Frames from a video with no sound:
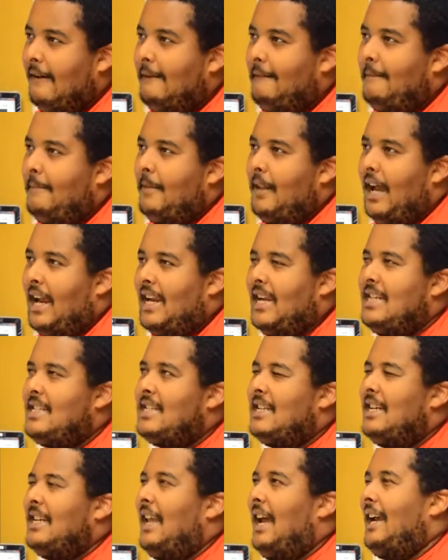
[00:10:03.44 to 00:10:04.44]
Like he
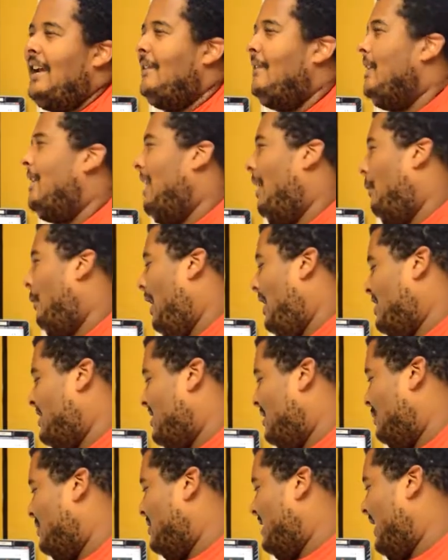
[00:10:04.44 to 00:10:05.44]
said, like, and I watched it. It
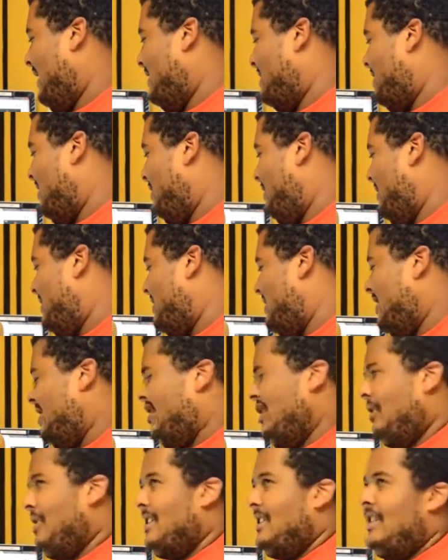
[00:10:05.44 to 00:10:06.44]
was like something
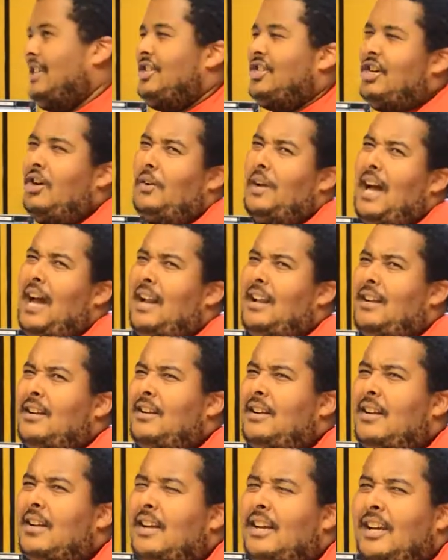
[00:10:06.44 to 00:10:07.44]
he showed how to
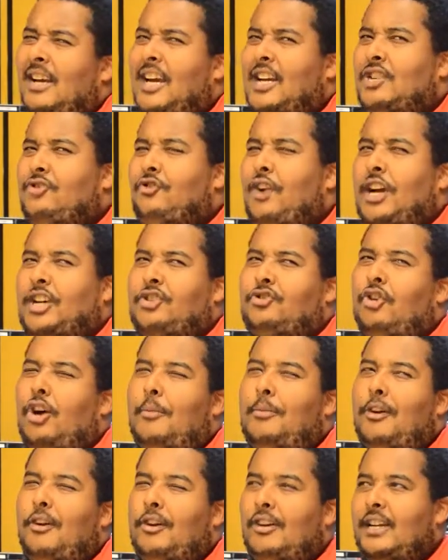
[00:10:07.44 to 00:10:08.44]
extract
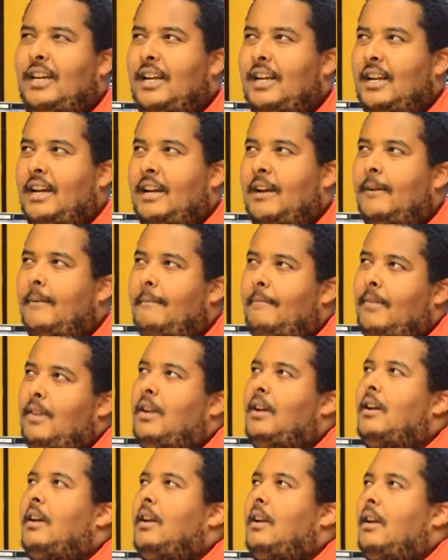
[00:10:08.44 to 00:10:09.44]
strawberry DNA.
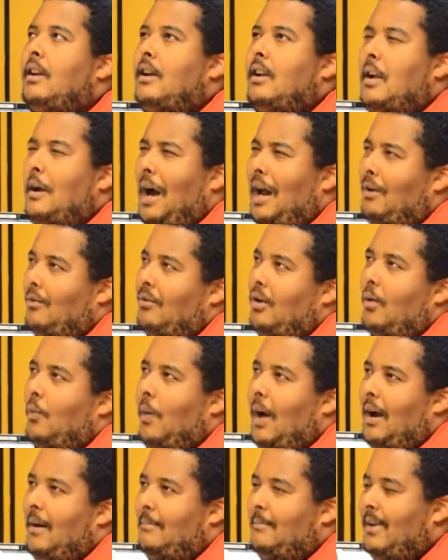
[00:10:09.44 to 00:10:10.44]
Now I don't know
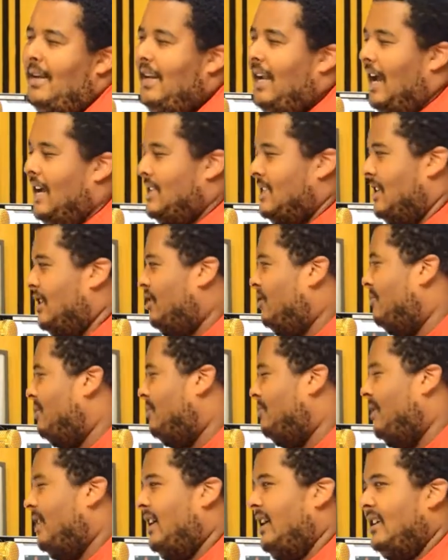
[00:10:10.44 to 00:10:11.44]
why me as a human
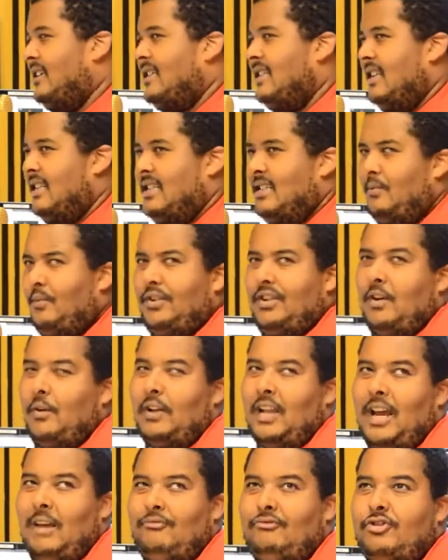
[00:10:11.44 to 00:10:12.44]
being, citizen with no
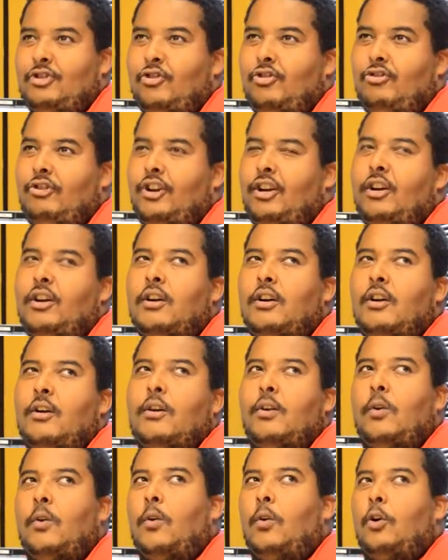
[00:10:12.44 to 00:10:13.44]
laboratory
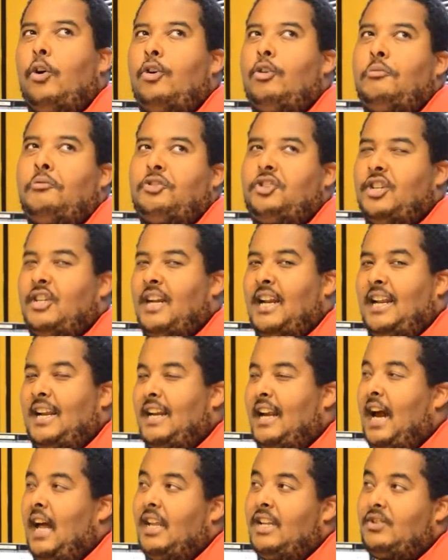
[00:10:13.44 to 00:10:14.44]
or genetic
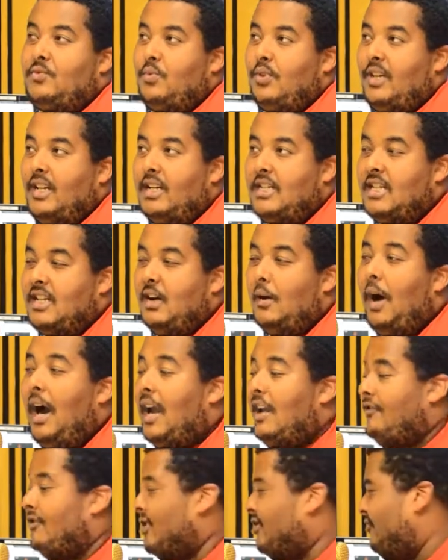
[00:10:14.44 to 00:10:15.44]
knowledge, would need to know how
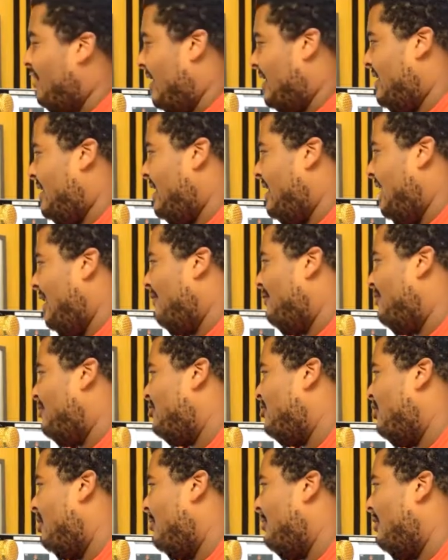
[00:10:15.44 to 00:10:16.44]
to extract DNA from a
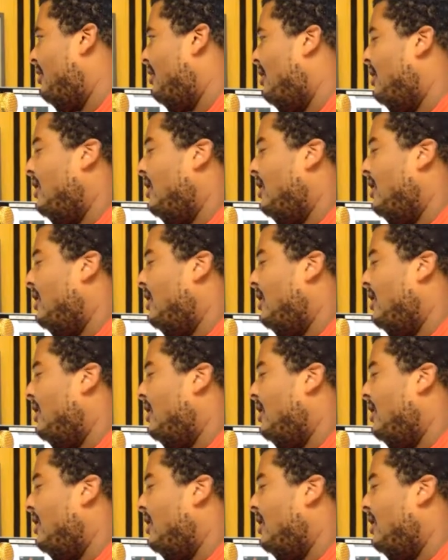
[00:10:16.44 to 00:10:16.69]
strawberry.